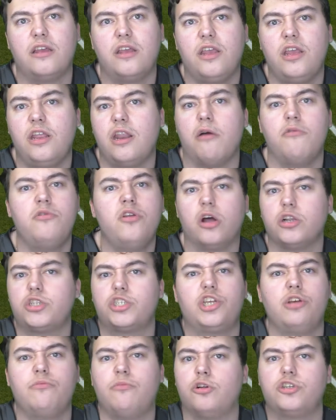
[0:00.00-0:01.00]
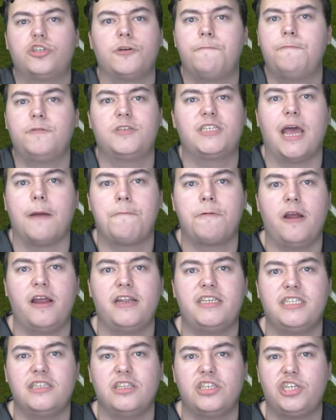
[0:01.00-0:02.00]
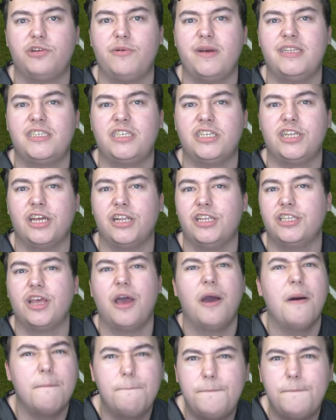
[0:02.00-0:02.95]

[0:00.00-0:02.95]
You know, not too much separating the two incidents.